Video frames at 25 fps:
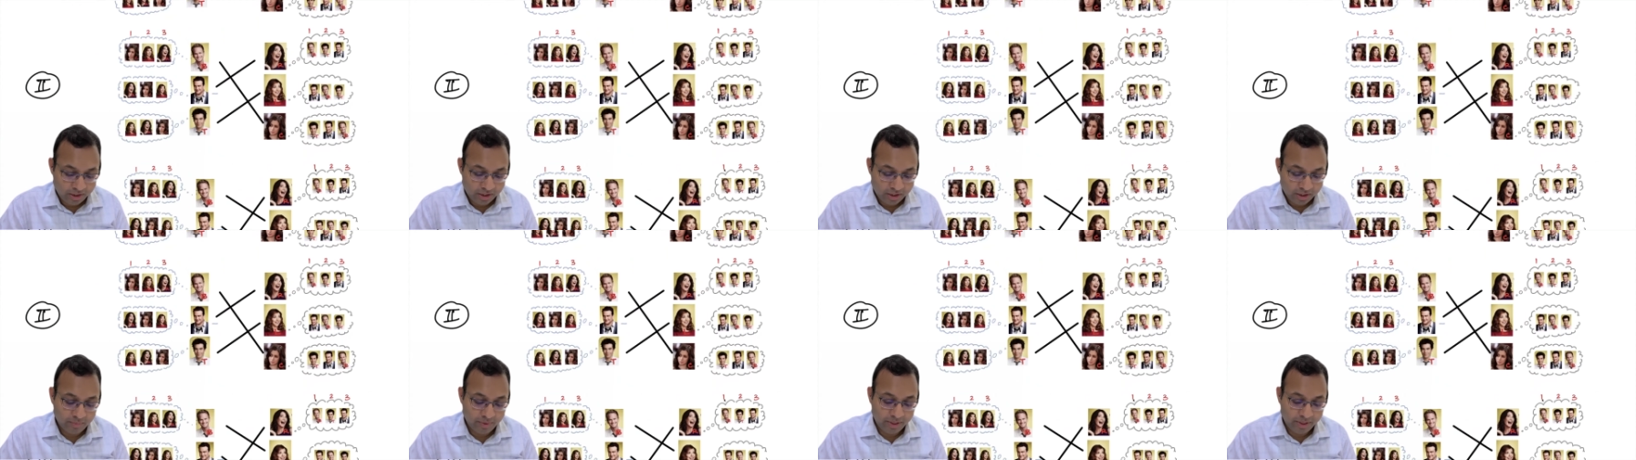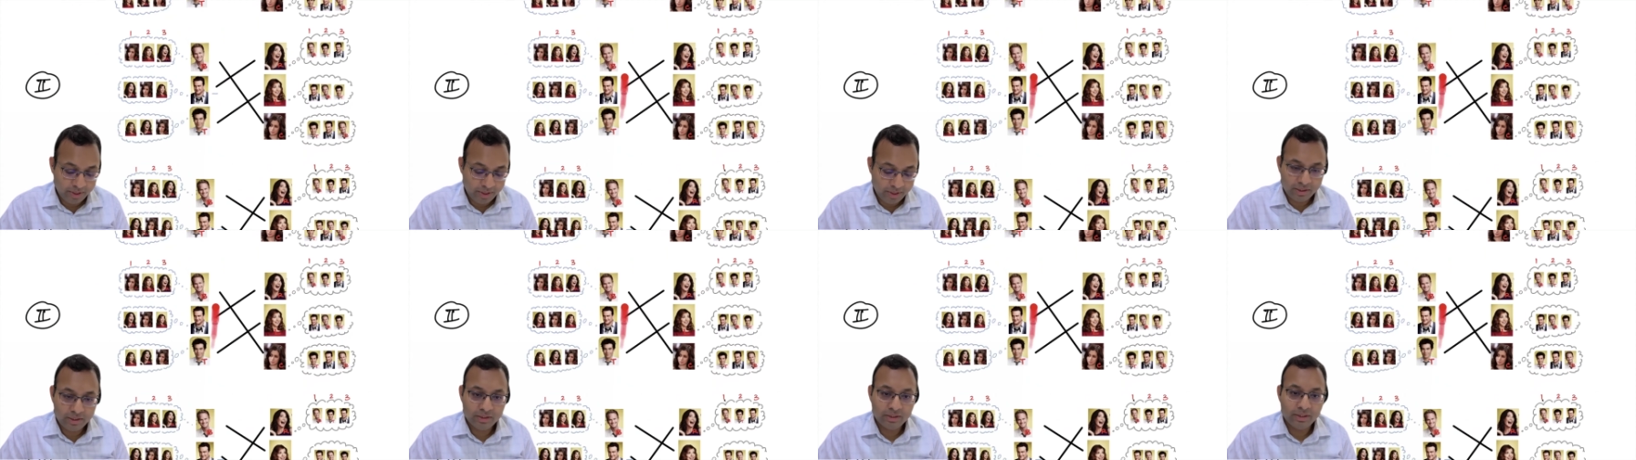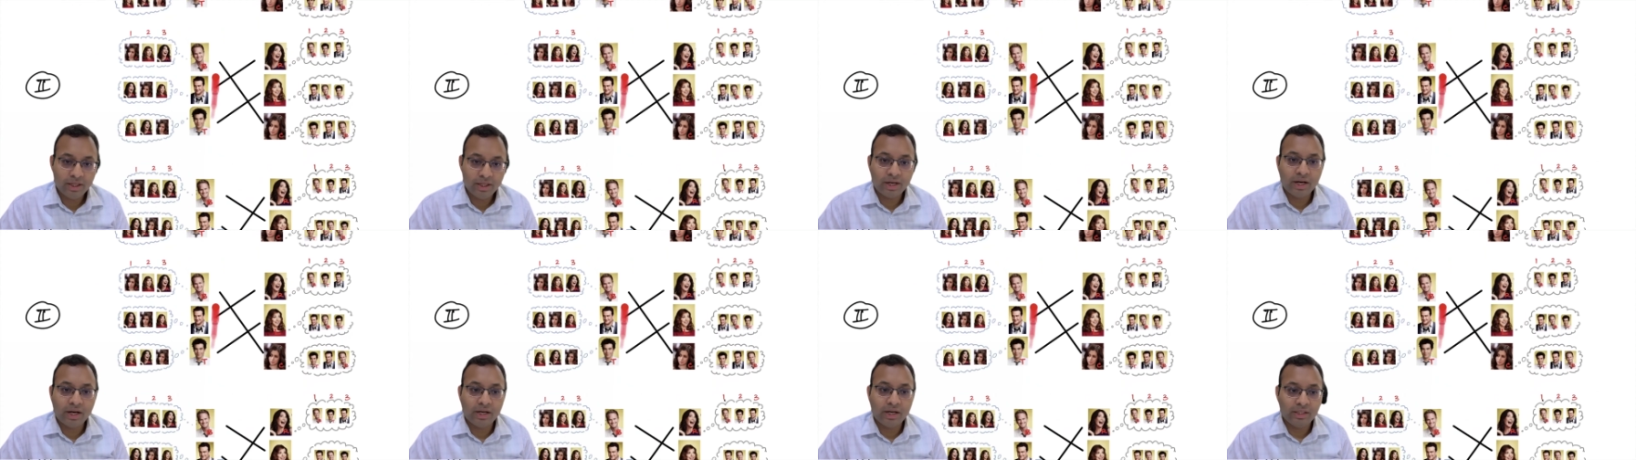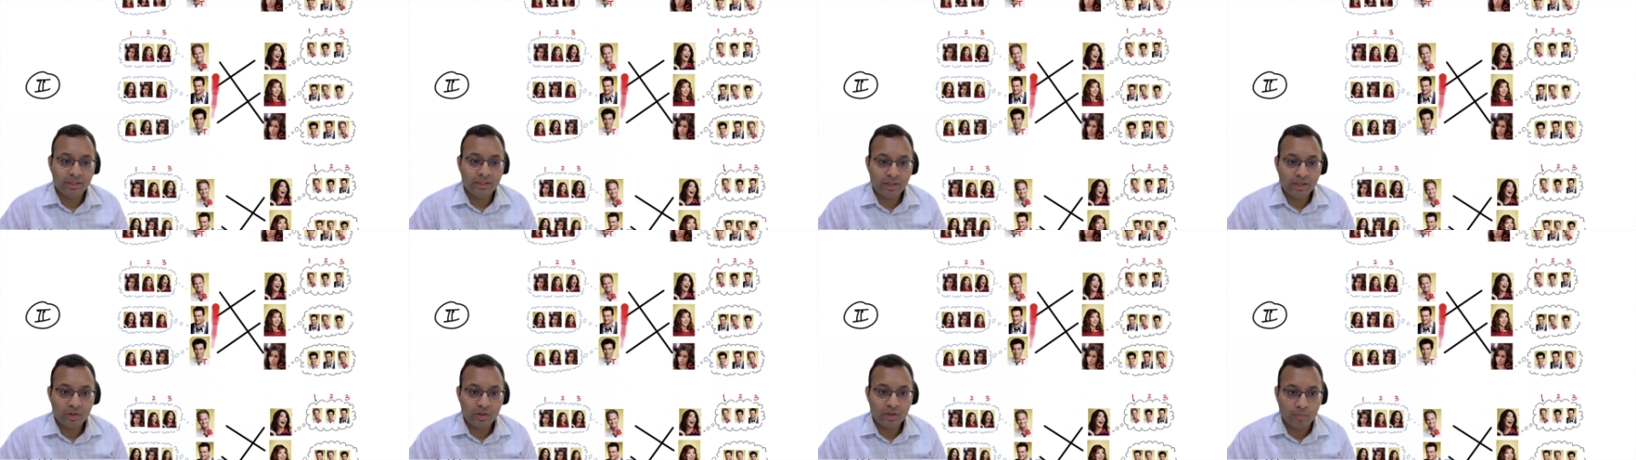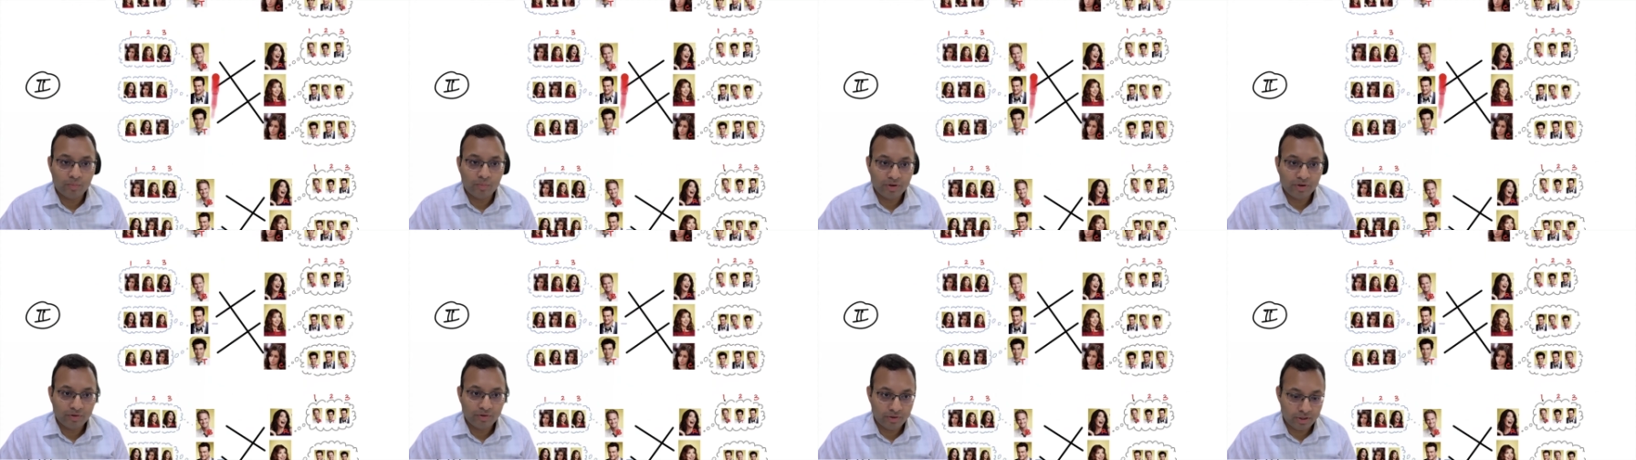these men, they are getting their
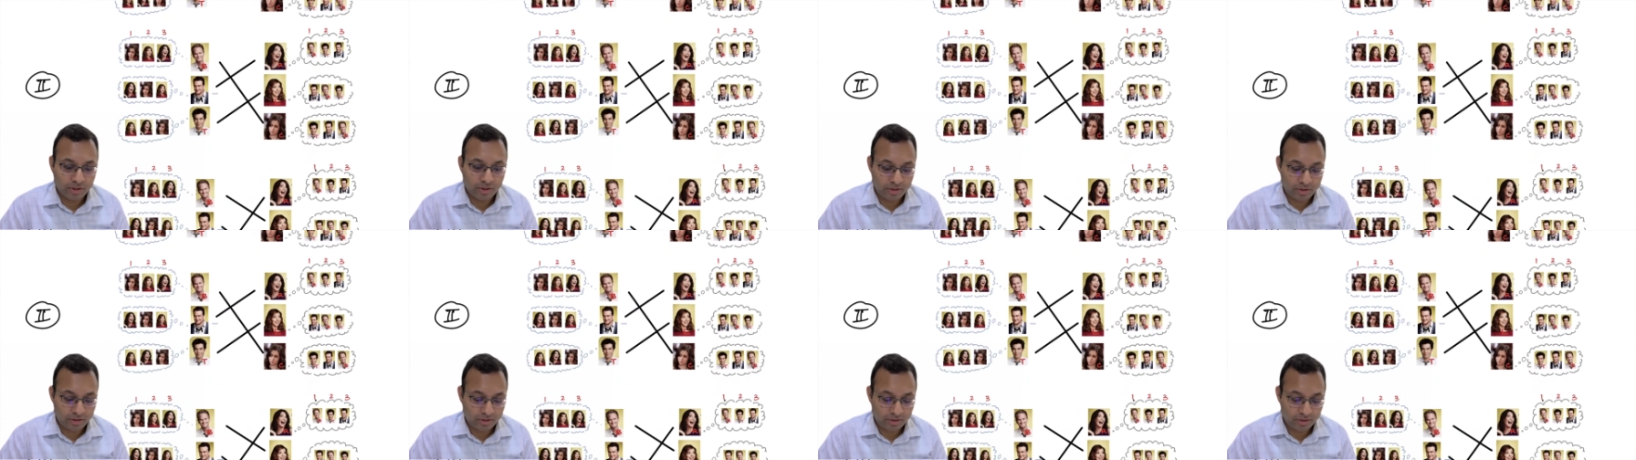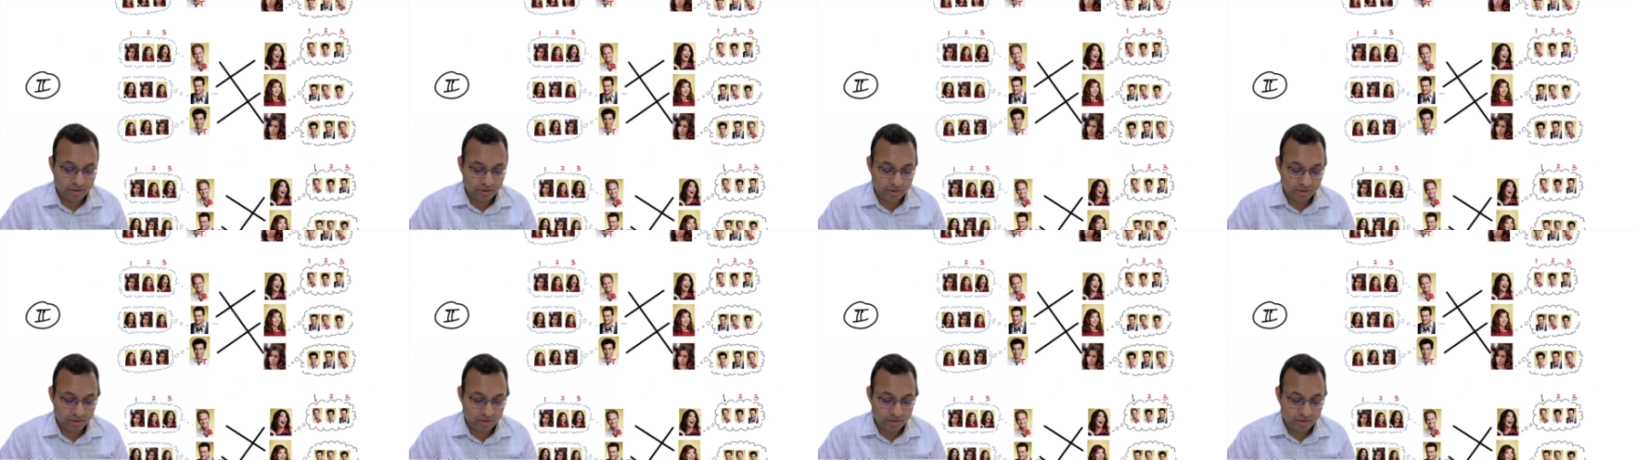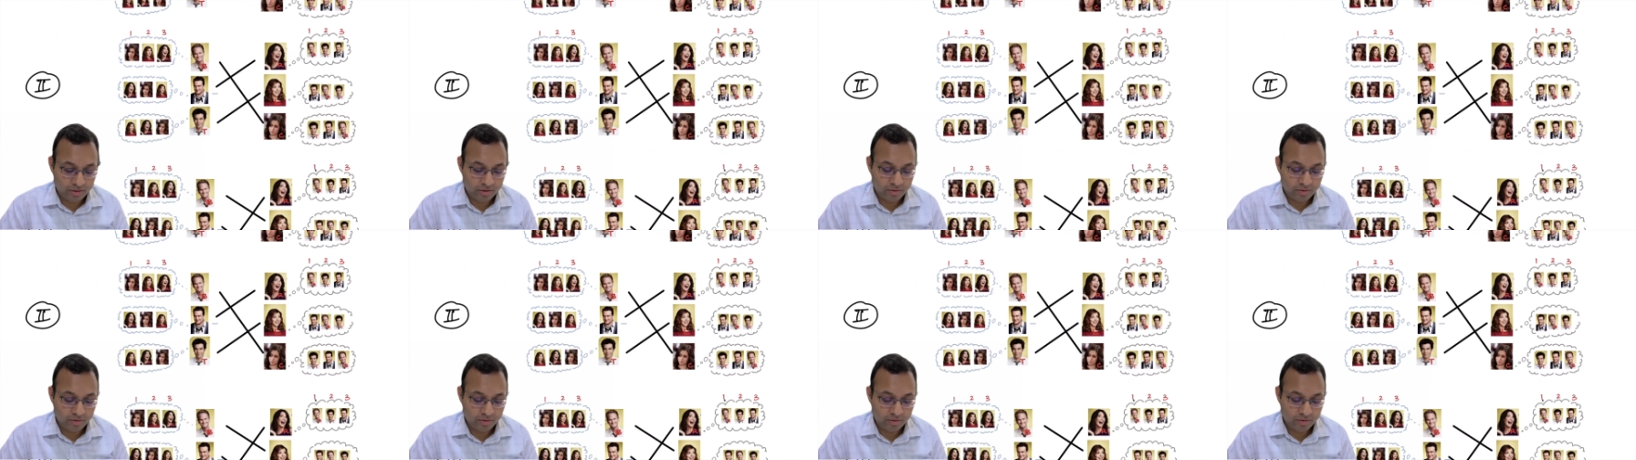top preferences.